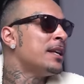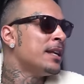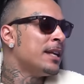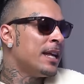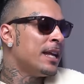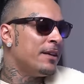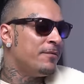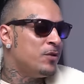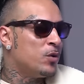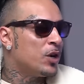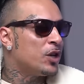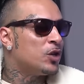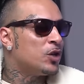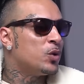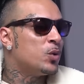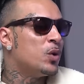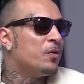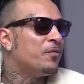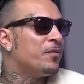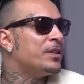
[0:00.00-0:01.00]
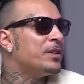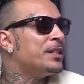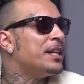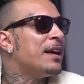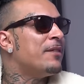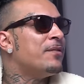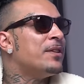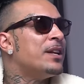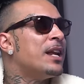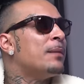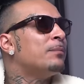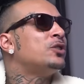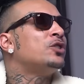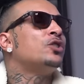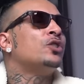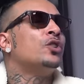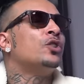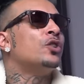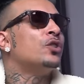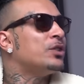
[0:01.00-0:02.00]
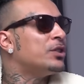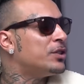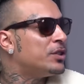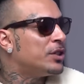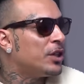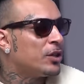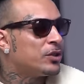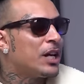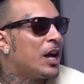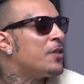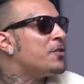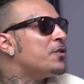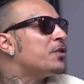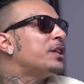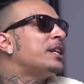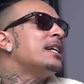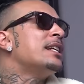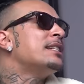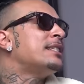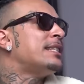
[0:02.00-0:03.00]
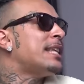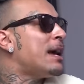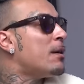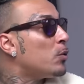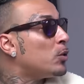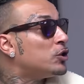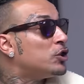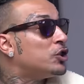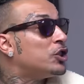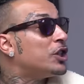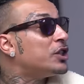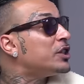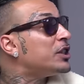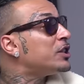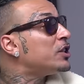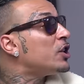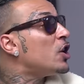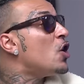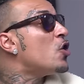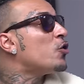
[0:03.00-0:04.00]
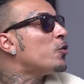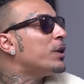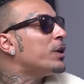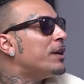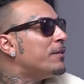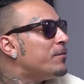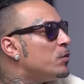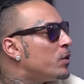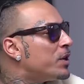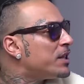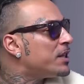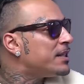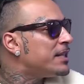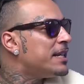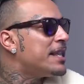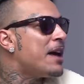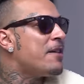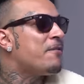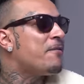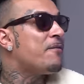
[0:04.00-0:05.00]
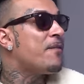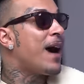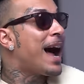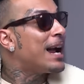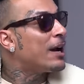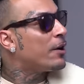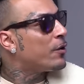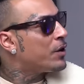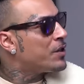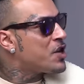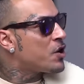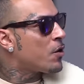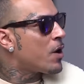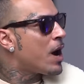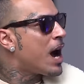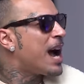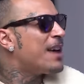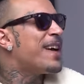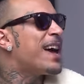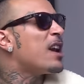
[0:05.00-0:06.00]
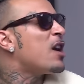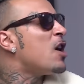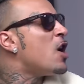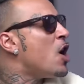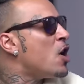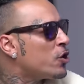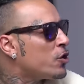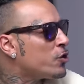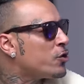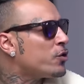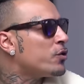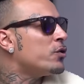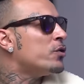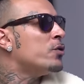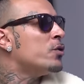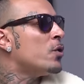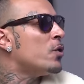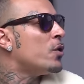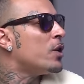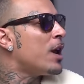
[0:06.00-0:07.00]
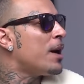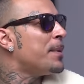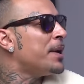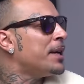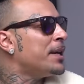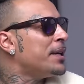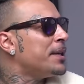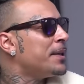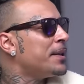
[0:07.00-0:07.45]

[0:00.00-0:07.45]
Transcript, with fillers: if you could do it for Devin, I'm sure there's other kids that were just as hungry. If you could see that fire in their eye, that hunger, you know what I Absolutely.